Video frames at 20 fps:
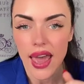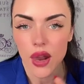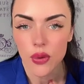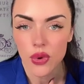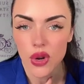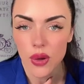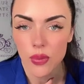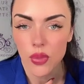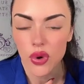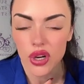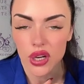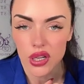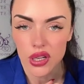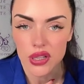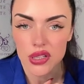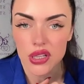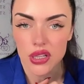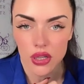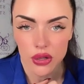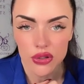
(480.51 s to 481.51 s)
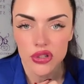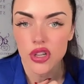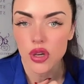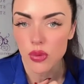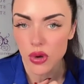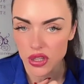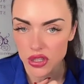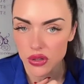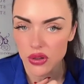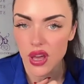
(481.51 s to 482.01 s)
to add when I put it into
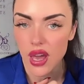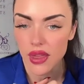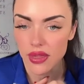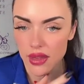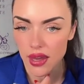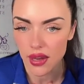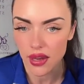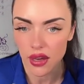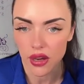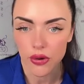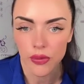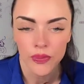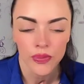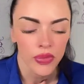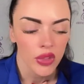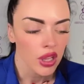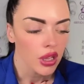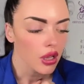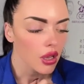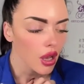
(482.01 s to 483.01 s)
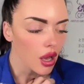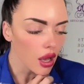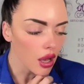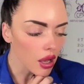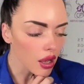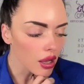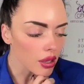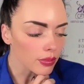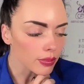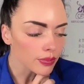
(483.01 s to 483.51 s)
YouTube, I'll do that. Thank you.
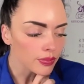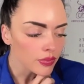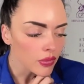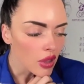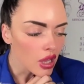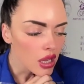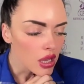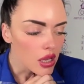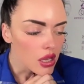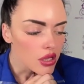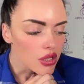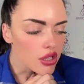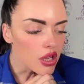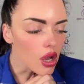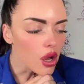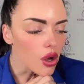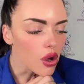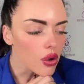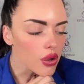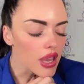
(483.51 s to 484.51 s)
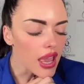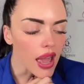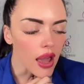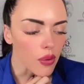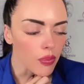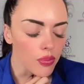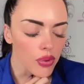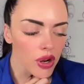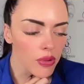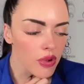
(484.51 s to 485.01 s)
Um, so,
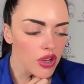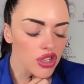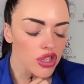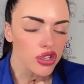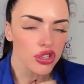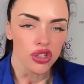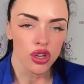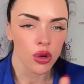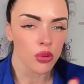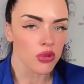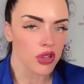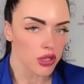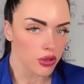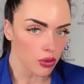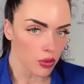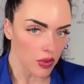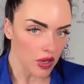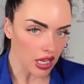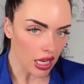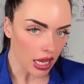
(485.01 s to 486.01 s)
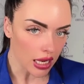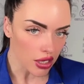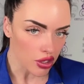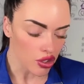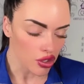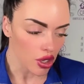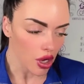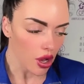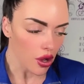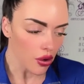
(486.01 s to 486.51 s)
yeah, pretty much assumed this would be
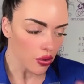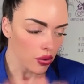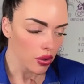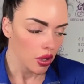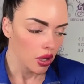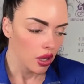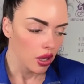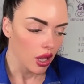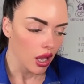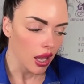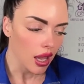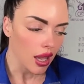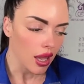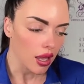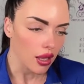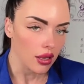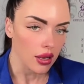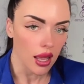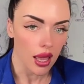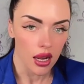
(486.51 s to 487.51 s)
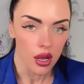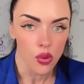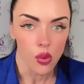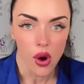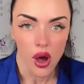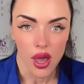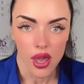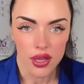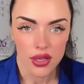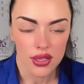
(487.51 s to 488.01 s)
Danny's show and and
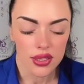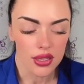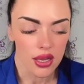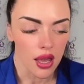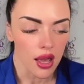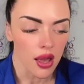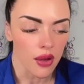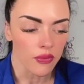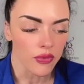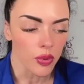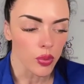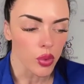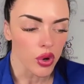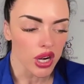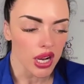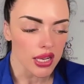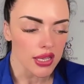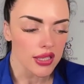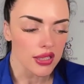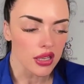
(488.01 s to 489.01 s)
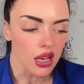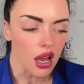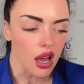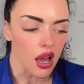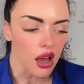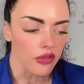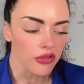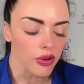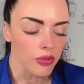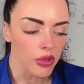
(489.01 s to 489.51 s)
it was um, from what I
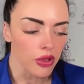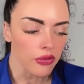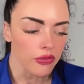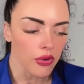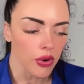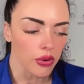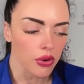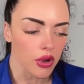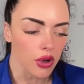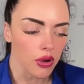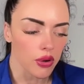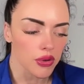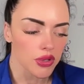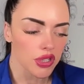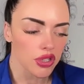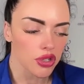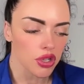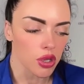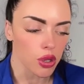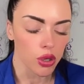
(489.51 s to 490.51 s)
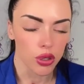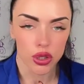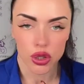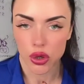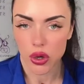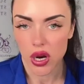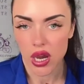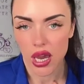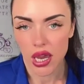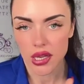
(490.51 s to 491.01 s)
saw from the photos, she
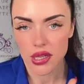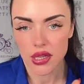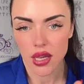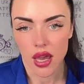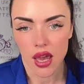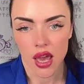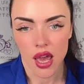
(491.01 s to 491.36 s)
looked great.